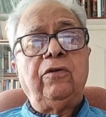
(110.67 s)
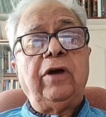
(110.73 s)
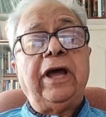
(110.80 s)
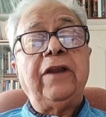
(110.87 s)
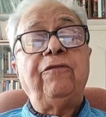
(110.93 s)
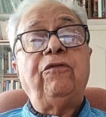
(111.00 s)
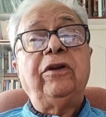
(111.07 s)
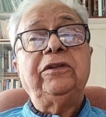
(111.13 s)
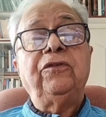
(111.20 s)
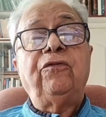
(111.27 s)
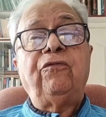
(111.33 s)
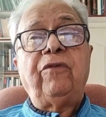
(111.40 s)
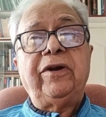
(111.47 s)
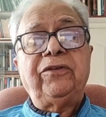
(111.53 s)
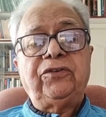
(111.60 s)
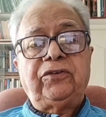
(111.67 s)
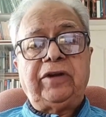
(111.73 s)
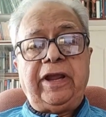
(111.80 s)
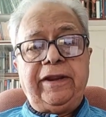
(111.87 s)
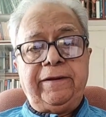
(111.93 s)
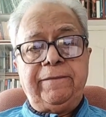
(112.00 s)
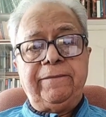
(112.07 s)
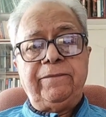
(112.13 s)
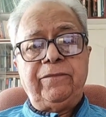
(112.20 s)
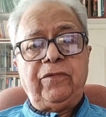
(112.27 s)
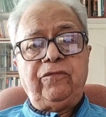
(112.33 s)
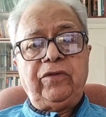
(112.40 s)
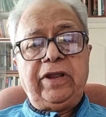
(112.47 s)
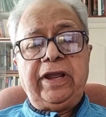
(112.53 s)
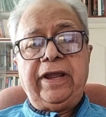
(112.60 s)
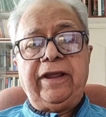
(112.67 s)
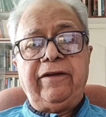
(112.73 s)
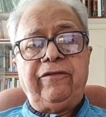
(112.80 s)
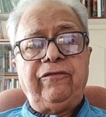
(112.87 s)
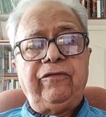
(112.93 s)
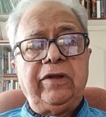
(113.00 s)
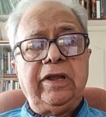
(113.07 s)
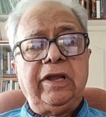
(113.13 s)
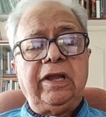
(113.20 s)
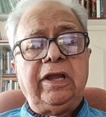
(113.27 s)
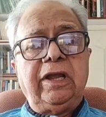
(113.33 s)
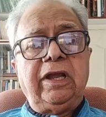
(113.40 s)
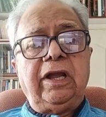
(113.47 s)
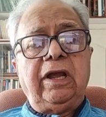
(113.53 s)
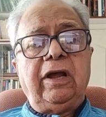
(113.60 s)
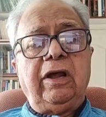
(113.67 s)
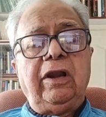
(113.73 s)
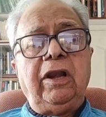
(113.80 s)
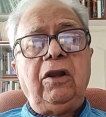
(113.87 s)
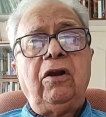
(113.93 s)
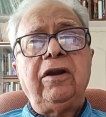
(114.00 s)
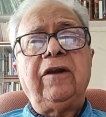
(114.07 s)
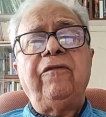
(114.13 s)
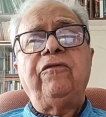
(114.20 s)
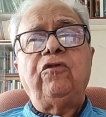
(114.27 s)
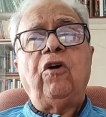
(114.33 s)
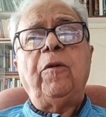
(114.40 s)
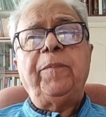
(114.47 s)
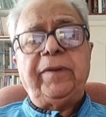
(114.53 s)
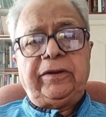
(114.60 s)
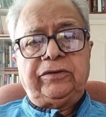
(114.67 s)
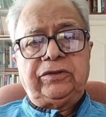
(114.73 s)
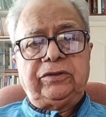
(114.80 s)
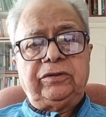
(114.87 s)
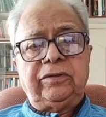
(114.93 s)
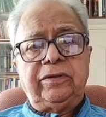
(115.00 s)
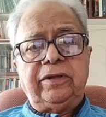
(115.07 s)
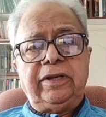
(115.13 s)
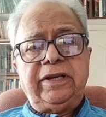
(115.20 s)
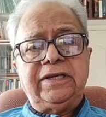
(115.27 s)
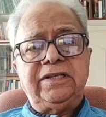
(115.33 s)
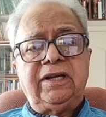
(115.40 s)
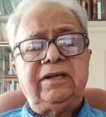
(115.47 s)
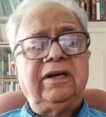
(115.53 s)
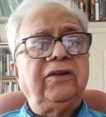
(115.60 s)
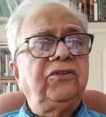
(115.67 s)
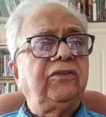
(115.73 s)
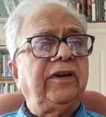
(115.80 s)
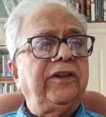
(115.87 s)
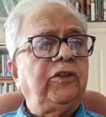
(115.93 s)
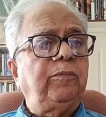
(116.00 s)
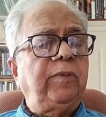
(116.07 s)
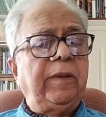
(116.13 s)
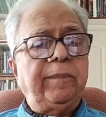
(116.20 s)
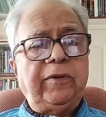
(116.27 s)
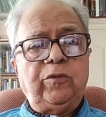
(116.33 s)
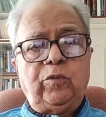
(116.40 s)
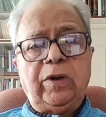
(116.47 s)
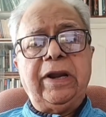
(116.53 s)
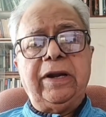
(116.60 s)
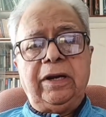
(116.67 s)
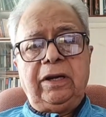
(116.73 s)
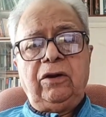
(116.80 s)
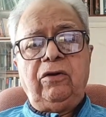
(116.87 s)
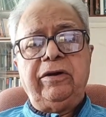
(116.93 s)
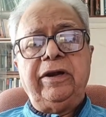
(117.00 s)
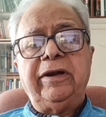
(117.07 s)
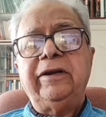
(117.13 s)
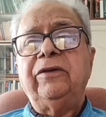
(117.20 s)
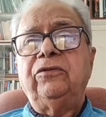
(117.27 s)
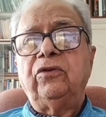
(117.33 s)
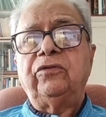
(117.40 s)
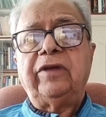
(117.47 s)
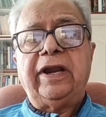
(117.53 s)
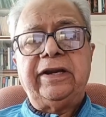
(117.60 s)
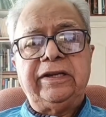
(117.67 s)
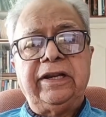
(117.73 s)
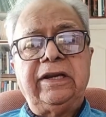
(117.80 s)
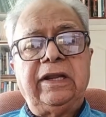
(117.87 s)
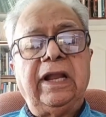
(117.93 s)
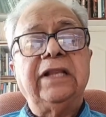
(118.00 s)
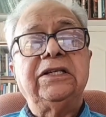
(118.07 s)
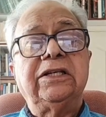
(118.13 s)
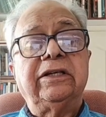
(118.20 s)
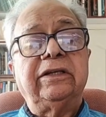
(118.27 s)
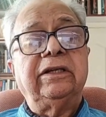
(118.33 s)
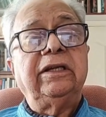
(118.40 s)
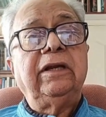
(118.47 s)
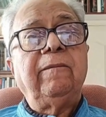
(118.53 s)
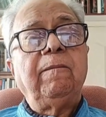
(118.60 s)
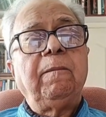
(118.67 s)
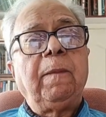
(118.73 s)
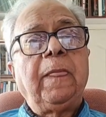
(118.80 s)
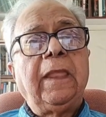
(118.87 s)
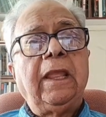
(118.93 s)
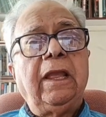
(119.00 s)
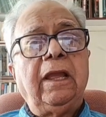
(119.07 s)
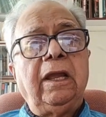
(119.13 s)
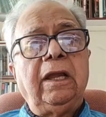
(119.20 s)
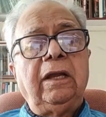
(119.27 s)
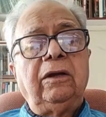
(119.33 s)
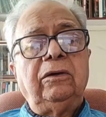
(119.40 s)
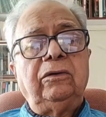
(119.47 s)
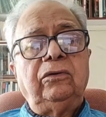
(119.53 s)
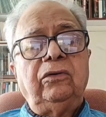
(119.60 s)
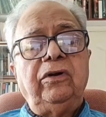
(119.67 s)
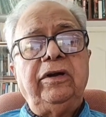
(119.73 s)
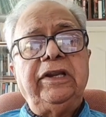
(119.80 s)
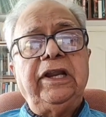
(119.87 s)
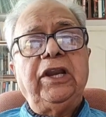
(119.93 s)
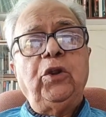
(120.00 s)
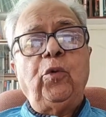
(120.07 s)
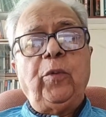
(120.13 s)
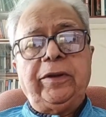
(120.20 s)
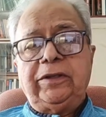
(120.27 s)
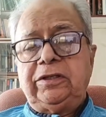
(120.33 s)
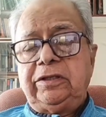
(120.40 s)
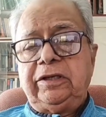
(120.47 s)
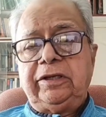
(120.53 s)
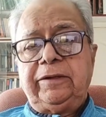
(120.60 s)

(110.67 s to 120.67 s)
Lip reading: And for the first time, we have lot of topics in general studies paper 1 on Indian society and culture dealing with